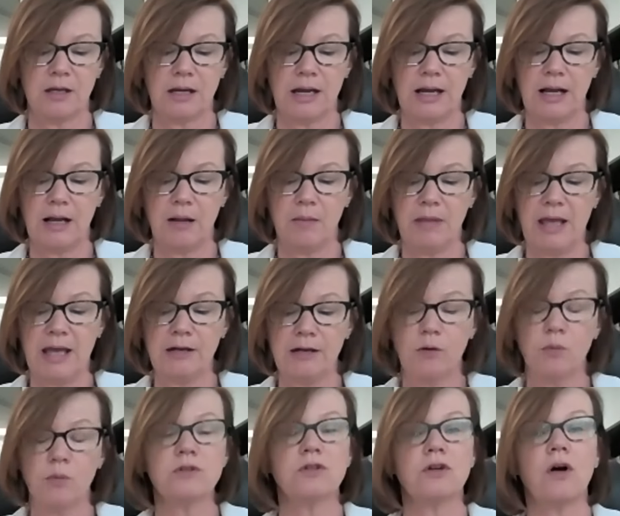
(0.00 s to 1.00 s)
And
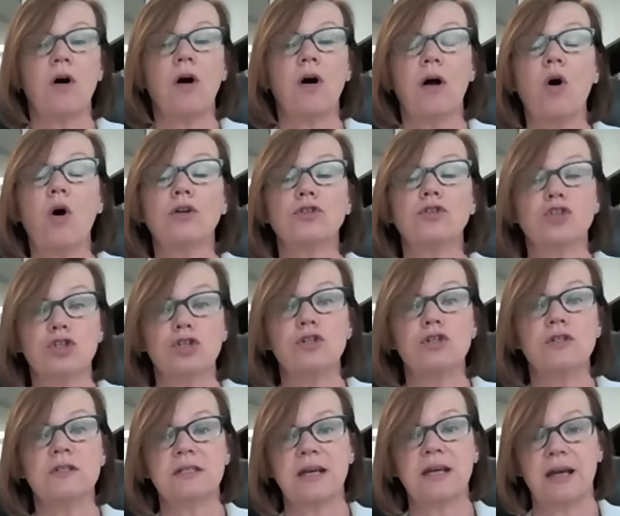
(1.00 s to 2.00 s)
it was on
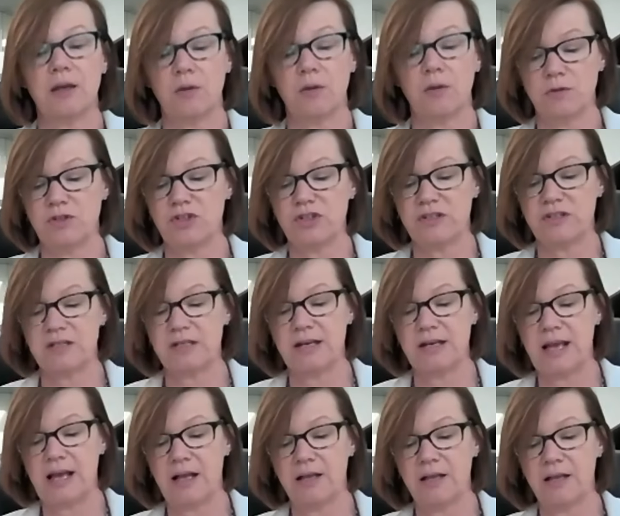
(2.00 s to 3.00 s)
Tuesday, it was just
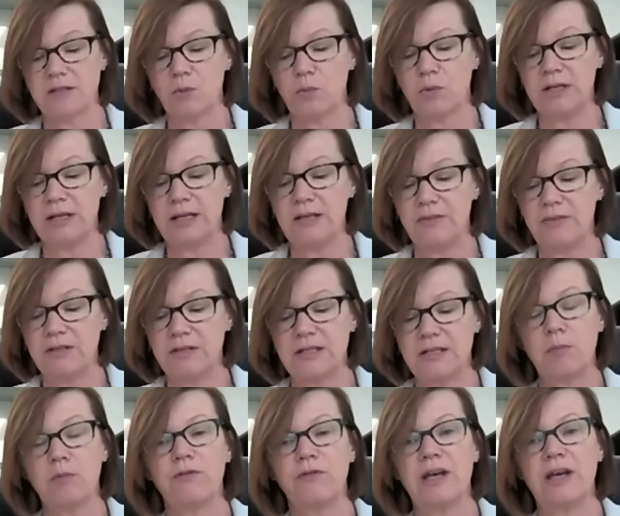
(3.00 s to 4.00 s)
announced that we'd hit the
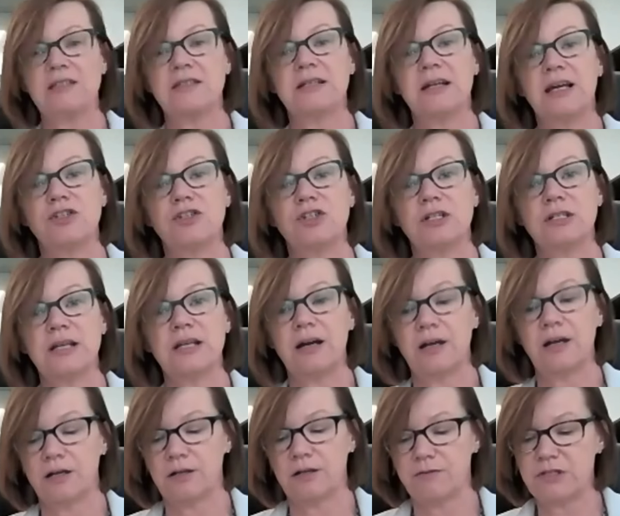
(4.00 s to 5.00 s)
double vaccination
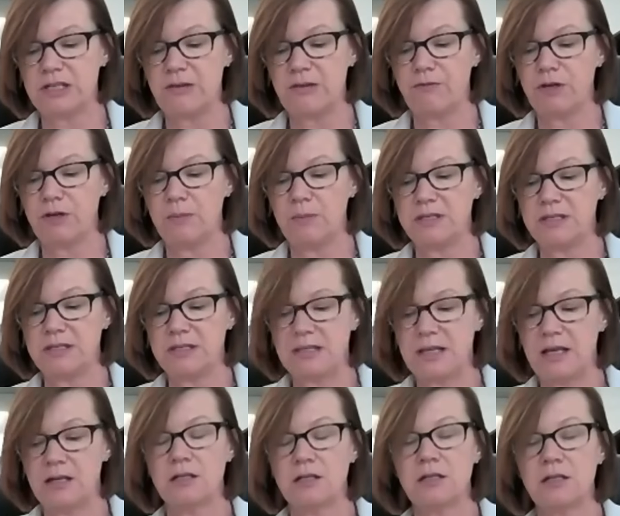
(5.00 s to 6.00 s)
target of
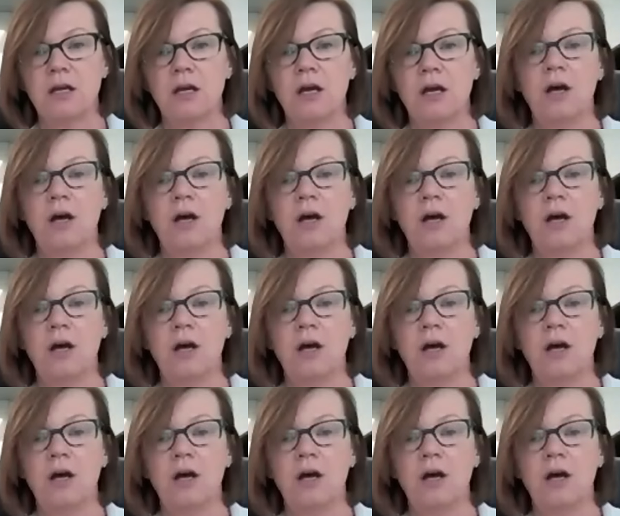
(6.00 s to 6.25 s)
70%